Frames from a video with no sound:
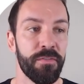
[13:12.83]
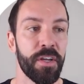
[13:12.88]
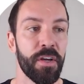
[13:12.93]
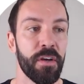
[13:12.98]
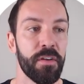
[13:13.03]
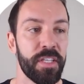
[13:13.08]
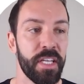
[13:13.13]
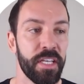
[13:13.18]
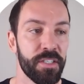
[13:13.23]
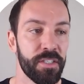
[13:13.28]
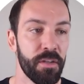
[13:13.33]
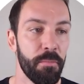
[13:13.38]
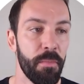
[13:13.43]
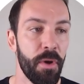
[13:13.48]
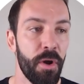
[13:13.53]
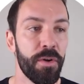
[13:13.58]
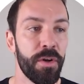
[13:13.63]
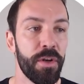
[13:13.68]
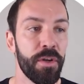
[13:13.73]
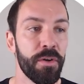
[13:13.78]
They've got
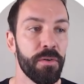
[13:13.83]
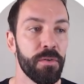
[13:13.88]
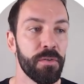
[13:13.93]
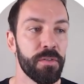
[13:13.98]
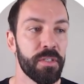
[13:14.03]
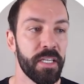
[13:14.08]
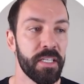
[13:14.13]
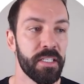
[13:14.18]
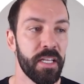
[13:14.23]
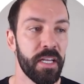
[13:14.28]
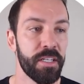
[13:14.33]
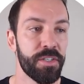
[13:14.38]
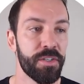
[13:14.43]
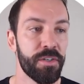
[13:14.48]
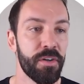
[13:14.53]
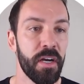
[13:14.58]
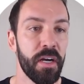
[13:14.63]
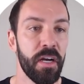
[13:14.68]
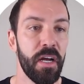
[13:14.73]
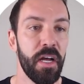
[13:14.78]
testimonials,
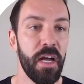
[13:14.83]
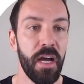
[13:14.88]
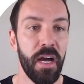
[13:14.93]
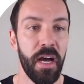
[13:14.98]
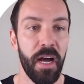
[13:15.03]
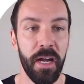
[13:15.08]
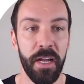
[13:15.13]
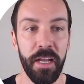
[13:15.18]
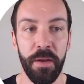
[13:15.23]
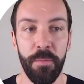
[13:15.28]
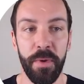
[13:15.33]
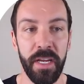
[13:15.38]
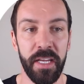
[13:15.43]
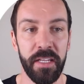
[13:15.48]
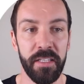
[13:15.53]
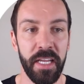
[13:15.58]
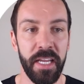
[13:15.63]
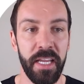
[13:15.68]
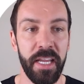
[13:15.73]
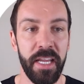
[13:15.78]
etc. And we can
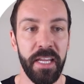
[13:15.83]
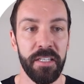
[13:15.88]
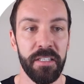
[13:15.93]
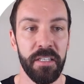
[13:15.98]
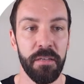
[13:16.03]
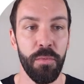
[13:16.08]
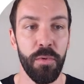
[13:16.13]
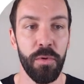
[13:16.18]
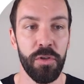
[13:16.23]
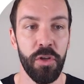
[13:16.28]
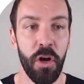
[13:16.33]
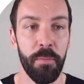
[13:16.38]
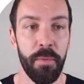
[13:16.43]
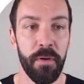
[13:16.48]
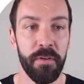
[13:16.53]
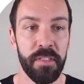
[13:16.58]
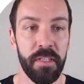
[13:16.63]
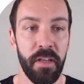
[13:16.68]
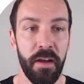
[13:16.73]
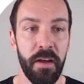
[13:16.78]
see here some more top
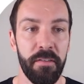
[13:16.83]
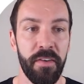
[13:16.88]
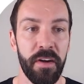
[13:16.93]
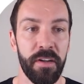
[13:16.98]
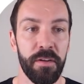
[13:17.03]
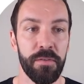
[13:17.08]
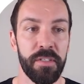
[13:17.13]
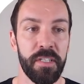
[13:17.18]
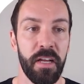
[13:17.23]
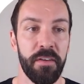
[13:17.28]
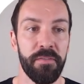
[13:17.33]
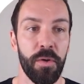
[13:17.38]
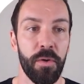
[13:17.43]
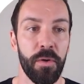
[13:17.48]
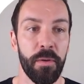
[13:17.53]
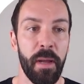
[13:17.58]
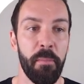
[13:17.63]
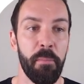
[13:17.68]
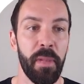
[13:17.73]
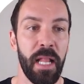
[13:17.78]
of funnel stuff
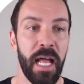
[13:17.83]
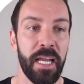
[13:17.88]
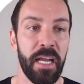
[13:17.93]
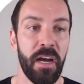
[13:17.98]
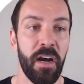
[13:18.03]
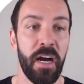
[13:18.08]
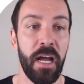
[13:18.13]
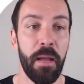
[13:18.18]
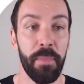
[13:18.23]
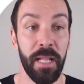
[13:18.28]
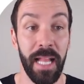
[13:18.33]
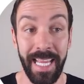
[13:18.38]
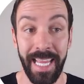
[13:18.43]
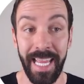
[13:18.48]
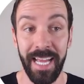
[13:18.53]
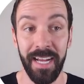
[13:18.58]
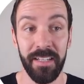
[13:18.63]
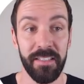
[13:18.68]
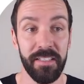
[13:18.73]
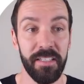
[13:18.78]
talking about
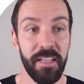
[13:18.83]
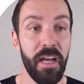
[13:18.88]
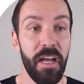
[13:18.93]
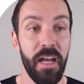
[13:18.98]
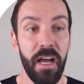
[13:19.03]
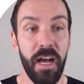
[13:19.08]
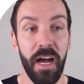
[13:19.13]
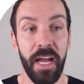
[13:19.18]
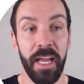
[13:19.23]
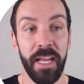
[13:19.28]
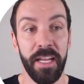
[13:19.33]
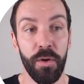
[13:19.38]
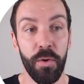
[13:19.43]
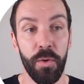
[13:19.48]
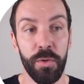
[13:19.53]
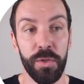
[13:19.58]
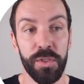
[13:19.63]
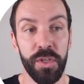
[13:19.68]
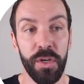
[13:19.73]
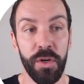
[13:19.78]
blackouts and
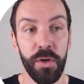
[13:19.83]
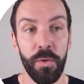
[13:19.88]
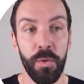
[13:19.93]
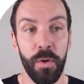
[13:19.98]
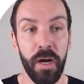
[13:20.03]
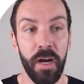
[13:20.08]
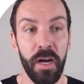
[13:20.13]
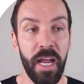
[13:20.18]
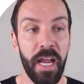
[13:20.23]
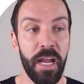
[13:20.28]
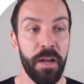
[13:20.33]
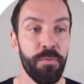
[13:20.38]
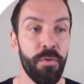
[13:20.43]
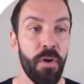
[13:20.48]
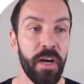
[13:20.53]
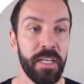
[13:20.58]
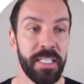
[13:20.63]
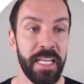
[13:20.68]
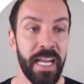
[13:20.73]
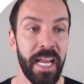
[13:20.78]
also
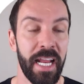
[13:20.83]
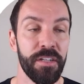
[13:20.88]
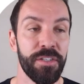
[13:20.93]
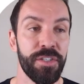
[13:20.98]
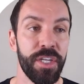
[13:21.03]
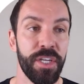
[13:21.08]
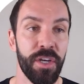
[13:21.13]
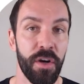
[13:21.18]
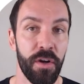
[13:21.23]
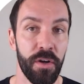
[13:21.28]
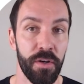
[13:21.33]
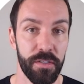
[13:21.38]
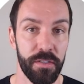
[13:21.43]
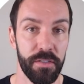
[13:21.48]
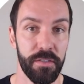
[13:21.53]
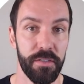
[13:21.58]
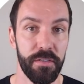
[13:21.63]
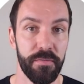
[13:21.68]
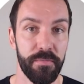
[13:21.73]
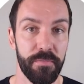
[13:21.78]
rising energy
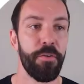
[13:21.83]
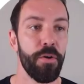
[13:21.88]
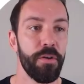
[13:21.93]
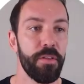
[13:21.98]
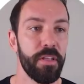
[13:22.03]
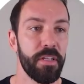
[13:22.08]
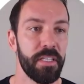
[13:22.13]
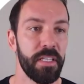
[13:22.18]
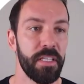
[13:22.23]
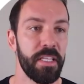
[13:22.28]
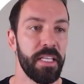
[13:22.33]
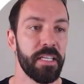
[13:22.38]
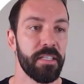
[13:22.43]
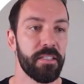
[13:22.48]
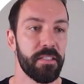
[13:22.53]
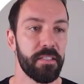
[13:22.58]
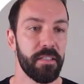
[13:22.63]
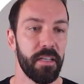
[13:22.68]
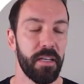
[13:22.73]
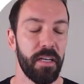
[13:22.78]
costs. Further to
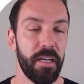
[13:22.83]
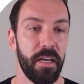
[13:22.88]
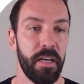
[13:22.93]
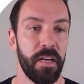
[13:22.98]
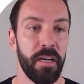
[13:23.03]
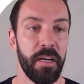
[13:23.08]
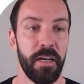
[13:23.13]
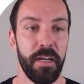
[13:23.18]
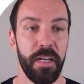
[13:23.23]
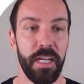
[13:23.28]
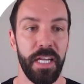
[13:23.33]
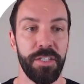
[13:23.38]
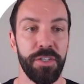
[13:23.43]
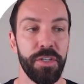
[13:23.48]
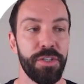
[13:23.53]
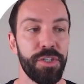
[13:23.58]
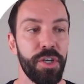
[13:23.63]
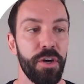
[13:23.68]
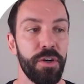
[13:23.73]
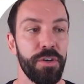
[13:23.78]
this, it just
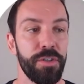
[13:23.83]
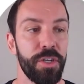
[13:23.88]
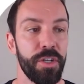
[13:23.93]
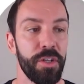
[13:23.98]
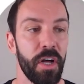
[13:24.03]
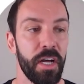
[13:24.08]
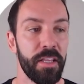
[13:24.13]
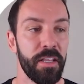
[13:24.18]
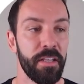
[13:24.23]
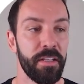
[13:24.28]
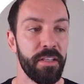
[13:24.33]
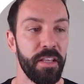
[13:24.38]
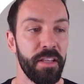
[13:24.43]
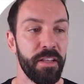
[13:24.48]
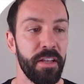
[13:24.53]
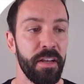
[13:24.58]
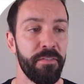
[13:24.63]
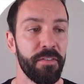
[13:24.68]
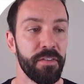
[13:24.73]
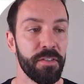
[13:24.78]
shows you like the
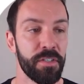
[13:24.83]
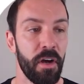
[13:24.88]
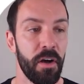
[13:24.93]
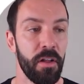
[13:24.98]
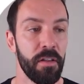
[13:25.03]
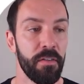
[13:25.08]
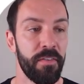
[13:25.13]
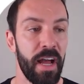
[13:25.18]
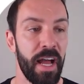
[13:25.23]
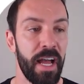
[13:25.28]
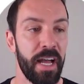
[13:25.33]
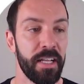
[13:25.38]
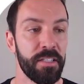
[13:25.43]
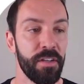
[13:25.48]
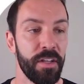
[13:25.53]
different style of ads.